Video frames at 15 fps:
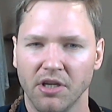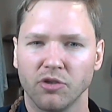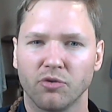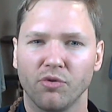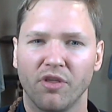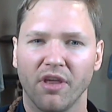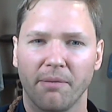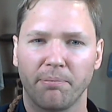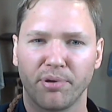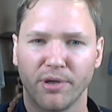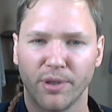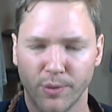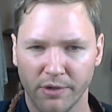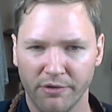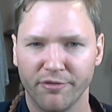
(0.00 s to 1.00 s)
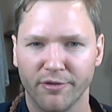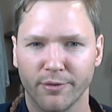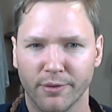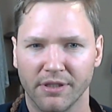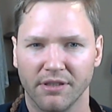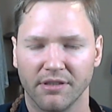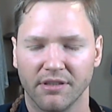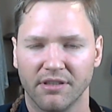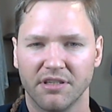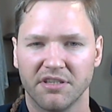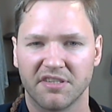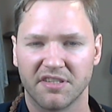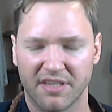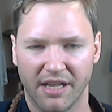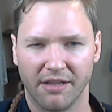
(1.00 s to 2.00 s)
to their peripheral
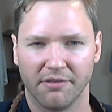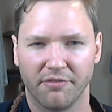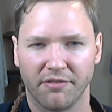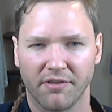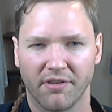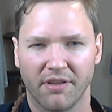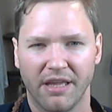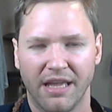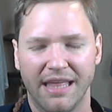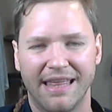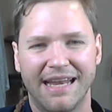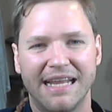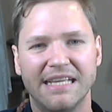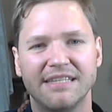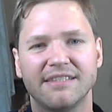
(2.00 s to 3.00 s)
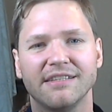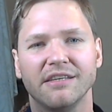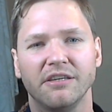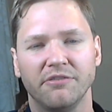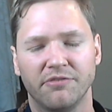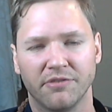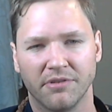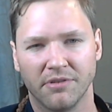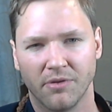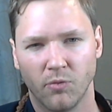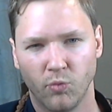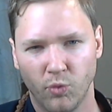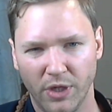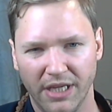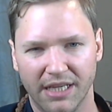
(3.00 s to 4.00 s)
self that isn't even
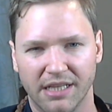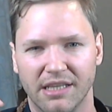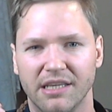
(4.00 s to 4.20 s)
real.